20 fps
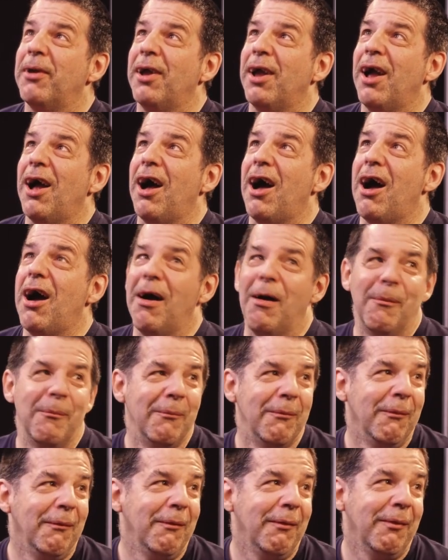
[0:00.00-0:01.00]
um,
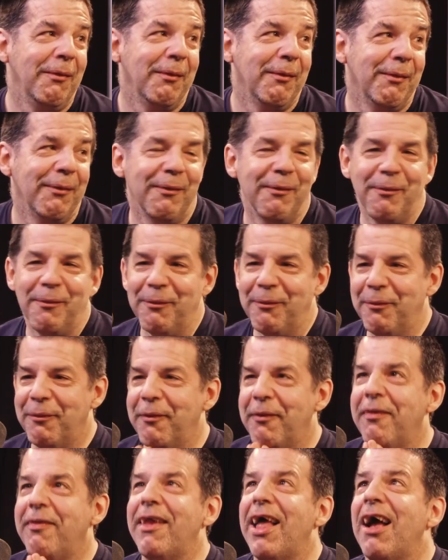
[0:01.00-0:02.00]

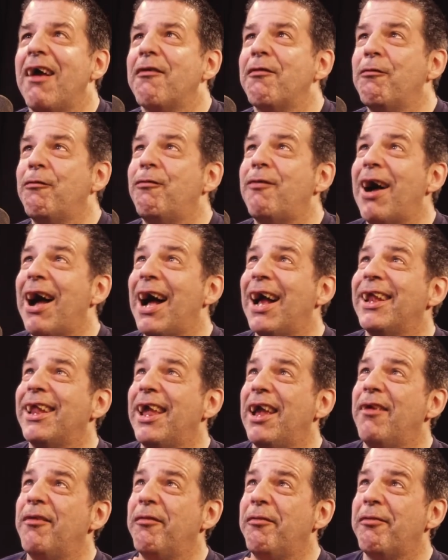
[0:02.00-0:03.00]
next Friday
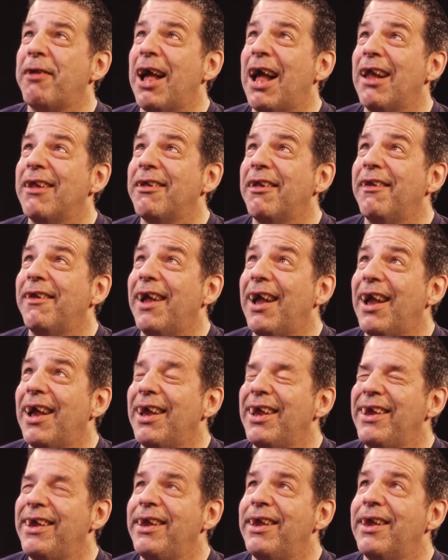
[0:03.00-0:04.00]
and Saturday
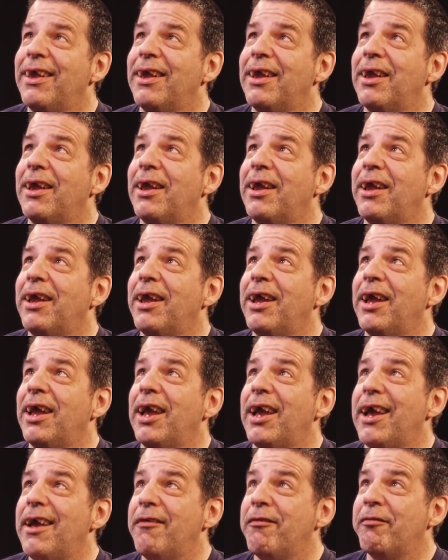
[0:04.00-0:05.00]

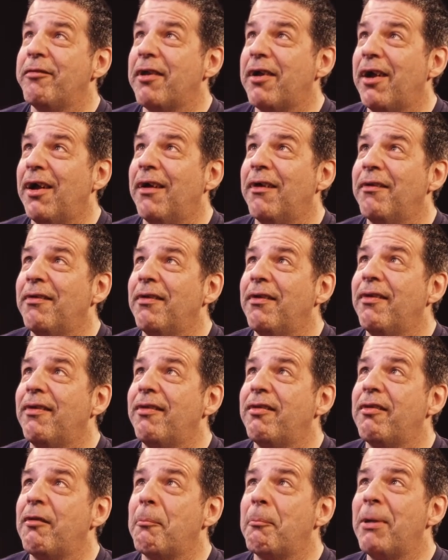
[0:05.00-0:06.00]
is the, the
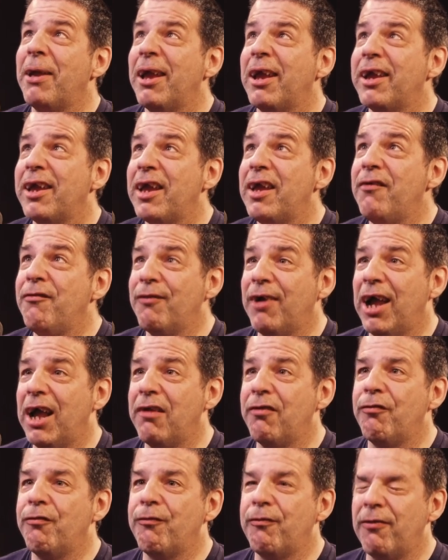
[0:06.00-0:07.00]
big events
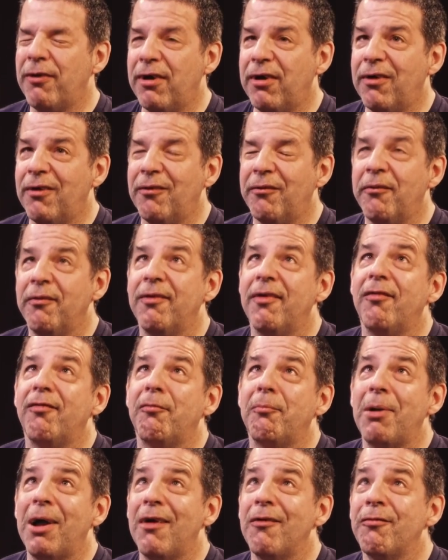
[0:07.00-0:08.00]
for the
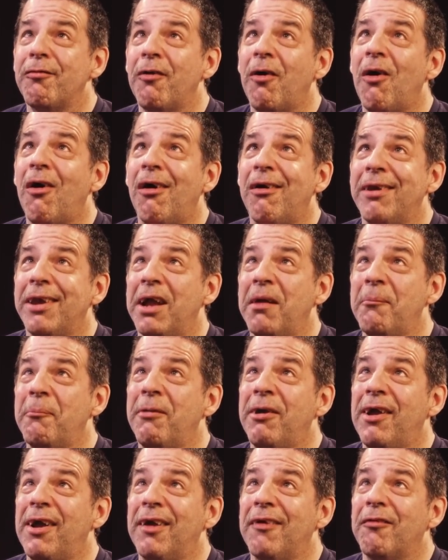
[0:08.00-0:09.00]
Special
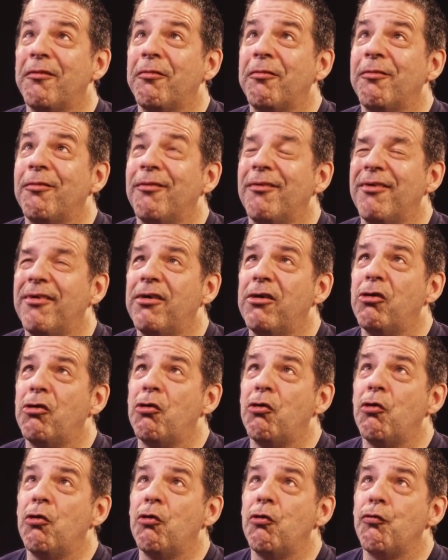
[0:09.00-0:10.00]
Olympics
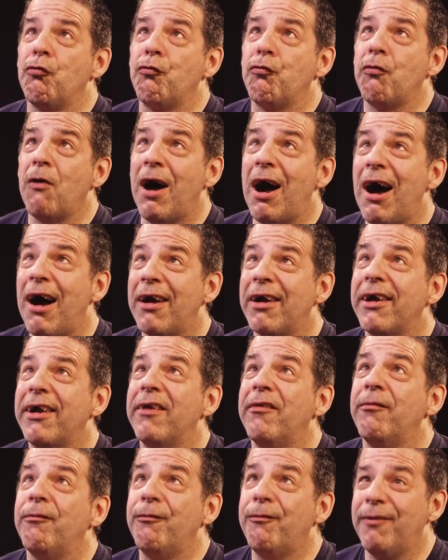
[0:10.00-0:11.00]
track
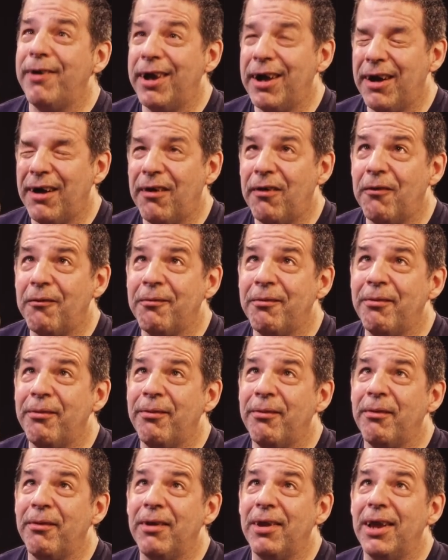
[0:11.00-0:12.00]
and field,
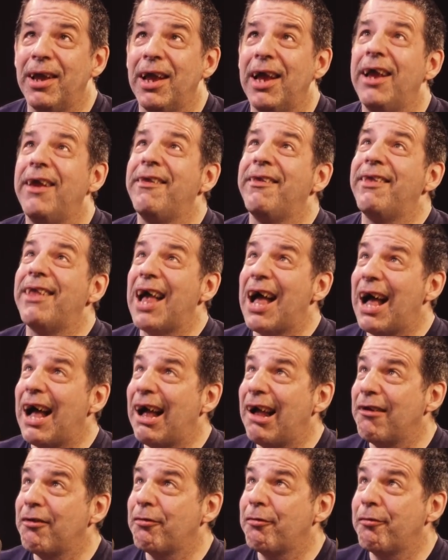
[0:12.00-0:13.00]
and
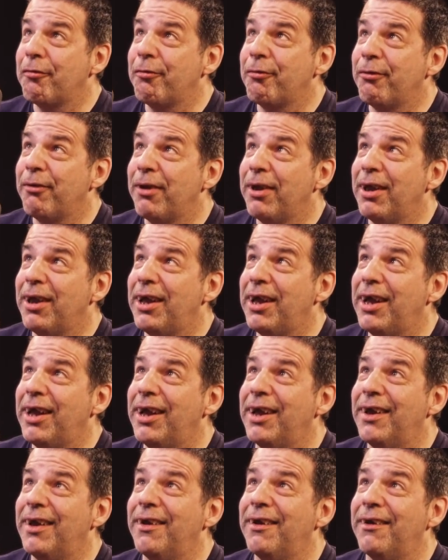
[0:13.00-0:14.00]
that's
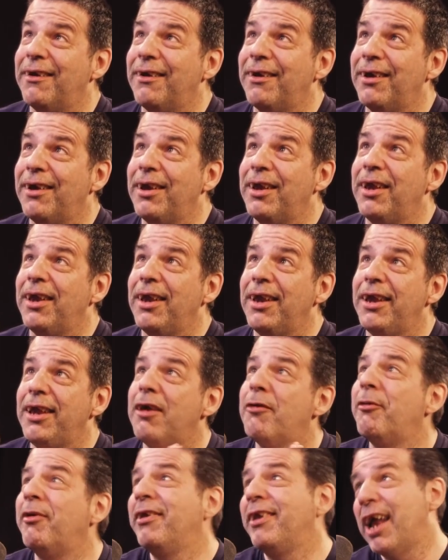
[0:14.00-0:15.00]
in
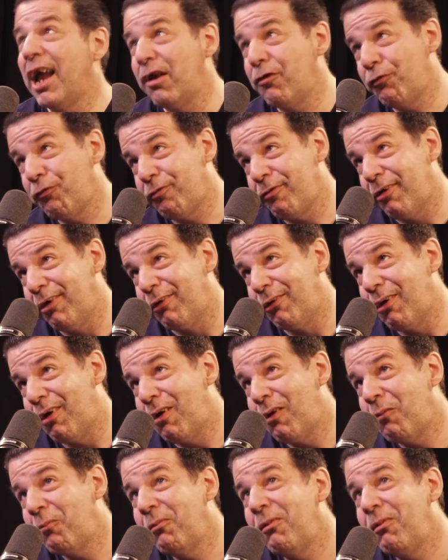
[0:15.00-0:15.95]
U N H Durham,